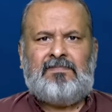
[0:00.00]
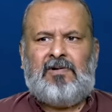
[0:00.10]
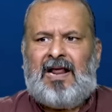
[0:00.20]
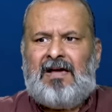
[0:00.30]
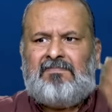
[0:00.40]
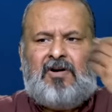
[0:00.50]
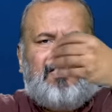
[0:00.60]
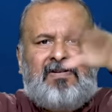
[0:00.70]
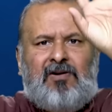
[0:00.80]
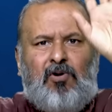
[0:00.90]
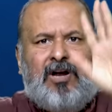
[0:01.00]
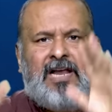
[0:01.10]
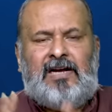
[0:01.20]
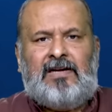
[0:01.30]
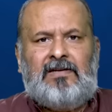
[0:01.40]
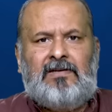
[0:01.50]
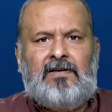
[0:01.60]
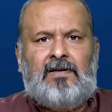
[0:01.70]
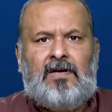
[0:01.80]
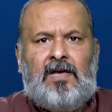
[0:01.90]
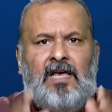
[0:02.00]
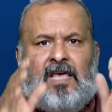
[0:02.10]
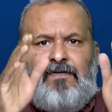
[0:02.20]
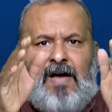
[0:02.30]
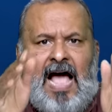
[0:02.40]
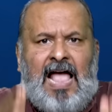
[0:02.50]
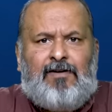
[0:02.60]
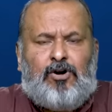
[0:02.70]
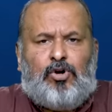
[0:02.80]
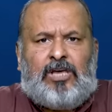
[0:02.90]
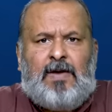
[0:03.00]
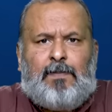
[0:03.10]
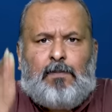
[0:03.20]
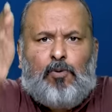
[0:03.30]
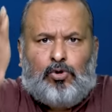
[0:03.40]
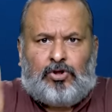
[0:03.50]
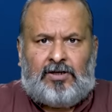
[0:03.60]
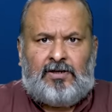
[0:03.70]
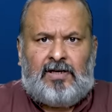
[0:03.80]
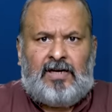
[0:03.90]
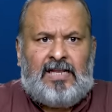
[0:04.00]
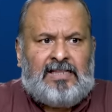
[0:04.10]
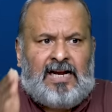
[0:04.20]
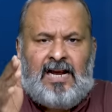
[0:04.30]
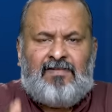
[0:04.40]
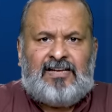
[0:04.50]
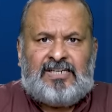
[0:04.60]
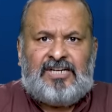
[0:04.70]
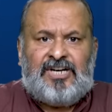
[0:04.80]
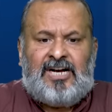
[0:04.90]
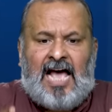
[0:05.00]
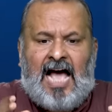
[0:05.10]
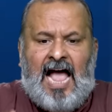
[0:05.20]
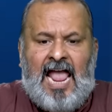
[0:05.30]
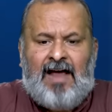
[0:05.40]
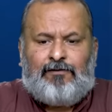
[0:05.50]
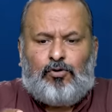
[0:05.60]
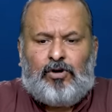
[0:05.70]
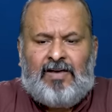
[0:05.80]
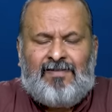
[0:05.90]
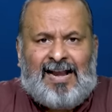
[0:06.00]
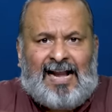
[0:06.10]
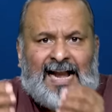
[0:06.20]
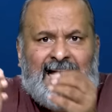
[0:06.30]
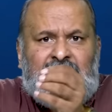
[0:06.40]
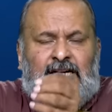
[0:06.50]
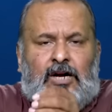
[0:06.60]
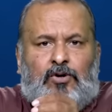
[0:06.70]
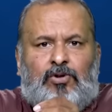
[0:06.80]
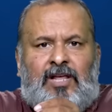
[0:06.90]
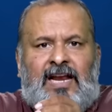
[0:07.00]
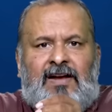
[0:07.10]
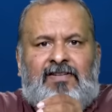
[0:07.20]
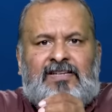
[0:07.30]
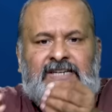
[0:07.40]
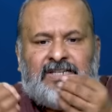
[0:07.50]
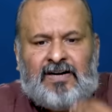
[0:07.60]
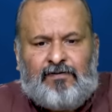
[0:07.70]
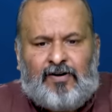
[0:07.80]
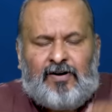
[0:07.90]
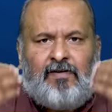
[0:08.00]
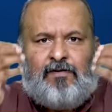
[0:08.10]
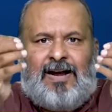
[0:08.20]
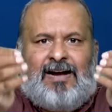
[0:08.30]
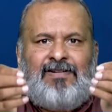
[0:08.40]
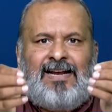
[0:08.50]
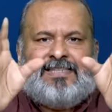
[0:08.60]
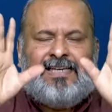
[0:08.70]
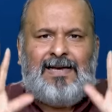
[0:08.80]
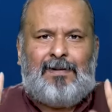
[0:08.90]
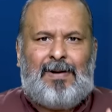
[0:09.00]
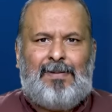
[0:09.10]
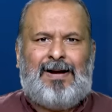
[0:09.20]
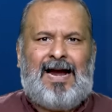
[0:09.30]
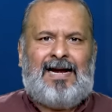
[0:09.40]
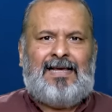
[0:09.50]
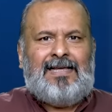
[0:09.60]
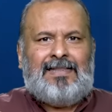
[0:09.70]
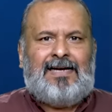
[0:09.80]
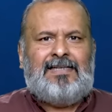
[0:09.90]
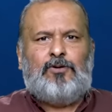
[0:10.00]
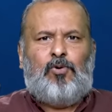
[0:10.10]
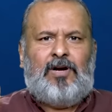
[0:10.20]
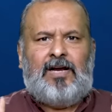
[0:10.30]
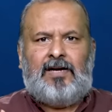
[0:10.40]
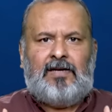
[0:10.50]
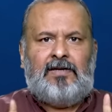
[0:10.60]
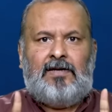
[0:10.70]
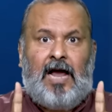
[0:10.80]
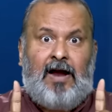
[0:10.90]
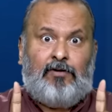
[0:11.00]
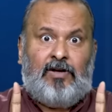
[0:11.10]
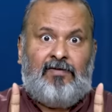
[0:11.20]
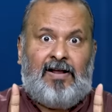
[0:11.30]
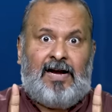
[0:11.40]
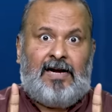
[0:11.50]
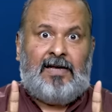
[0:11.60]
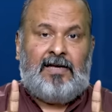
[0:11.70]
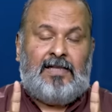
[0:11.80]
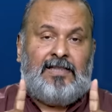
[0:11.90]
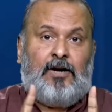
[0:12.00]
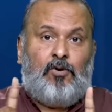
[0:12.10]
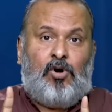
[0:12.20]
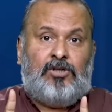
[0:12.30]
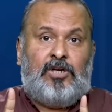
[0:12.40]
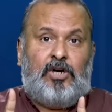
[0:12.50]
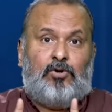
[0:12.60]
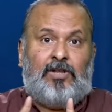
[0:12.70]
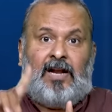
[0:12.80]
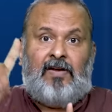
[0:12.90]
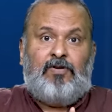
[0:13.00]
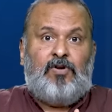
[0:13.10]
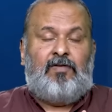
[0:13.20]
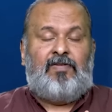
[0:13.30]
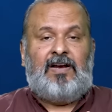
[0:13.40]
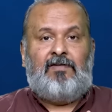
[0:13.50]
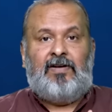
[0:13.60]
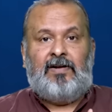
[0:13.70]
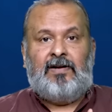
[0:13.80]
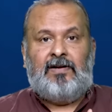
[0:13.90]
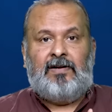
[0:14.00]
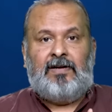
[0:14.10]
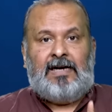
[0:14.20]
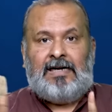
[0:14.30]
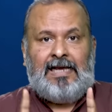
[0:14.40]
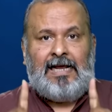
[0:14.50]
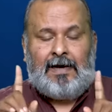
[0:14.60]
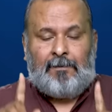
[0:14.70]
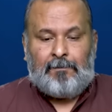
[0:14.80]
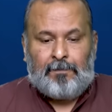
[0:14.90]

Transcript: or I am whatever, Colgate. If I were to keep a booth in the railway station, I have to give a rent to the railway station for advertising my brand. That is Colgate. I have to give a rent. That goes into the revenue of railway. Theek hai na?